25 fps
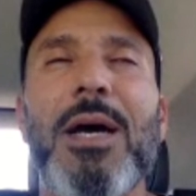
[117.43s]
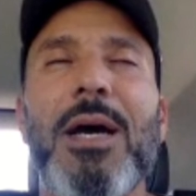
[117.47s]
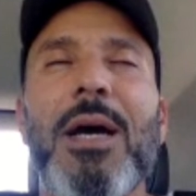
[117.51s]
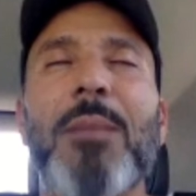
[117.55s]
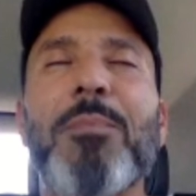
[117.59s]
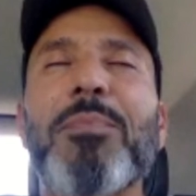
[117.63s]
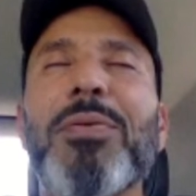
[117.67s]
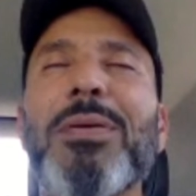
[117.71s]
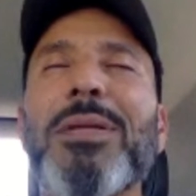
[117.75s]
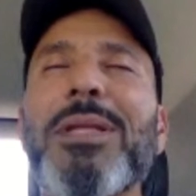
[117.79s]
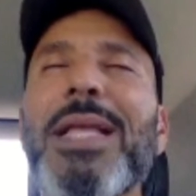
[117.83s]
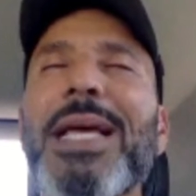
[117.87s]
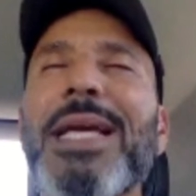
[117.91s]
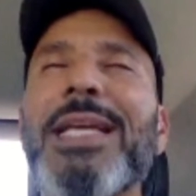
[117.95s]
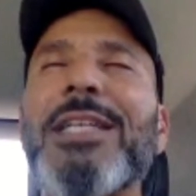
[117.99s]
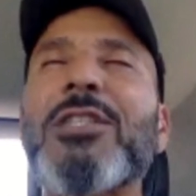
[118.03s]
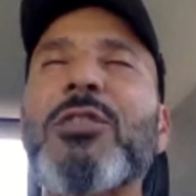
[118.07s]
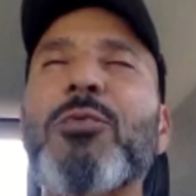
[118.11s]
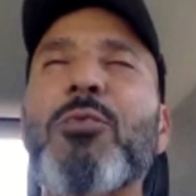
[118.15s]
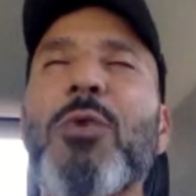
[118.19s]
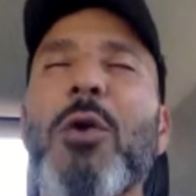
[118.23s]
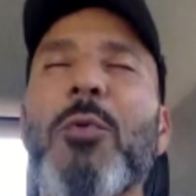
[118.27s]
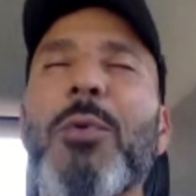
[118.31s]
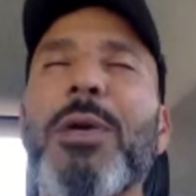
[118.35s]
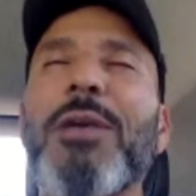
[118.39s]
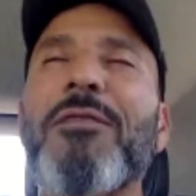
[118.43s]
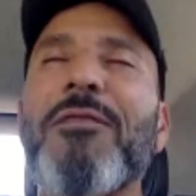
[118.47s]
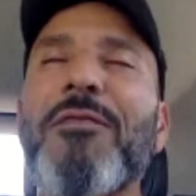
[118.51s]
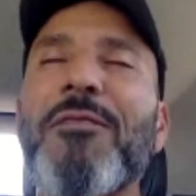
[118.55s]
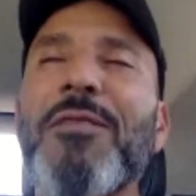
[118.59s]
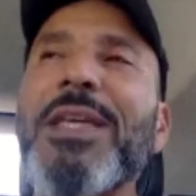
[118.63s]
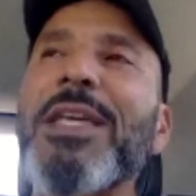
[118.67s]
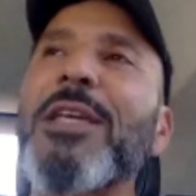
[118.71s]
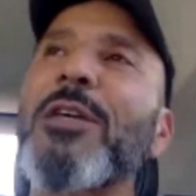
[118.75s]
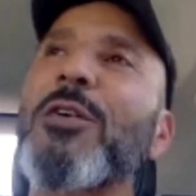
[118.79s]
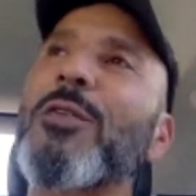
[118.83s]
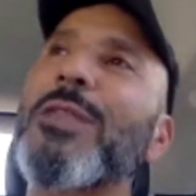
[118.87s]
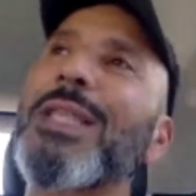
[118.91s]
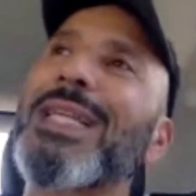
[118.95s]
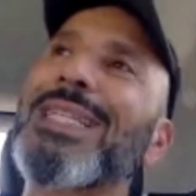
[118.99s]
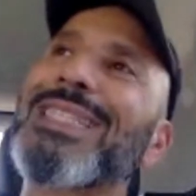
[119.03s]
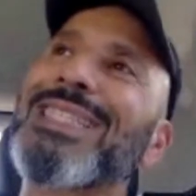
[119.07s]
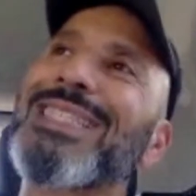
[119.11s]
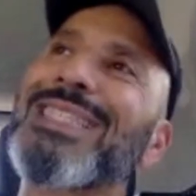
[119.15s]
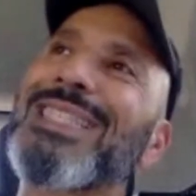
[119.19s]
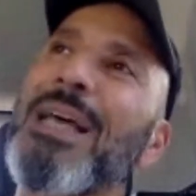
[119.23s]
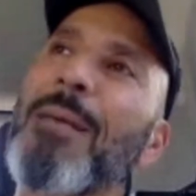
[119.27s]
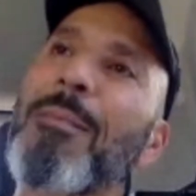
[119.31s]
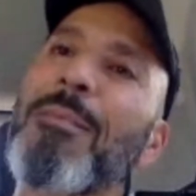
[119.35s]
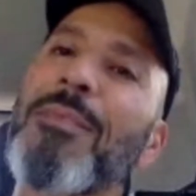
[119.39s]
a place where we feel
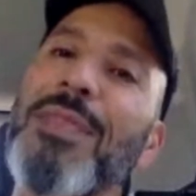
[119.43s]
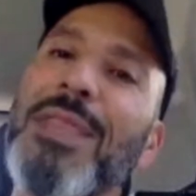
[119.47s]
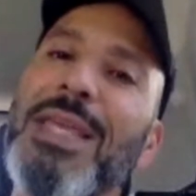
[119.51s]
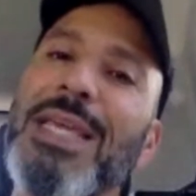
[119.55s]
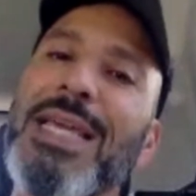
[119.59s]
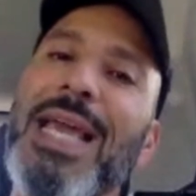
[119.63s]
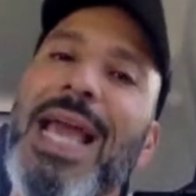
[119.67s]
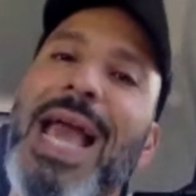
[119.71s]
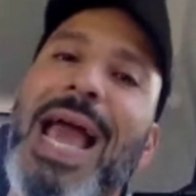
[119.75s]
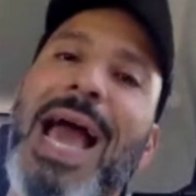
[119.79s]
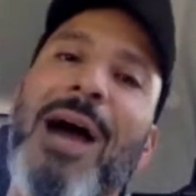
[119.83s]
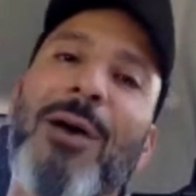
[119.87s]
that something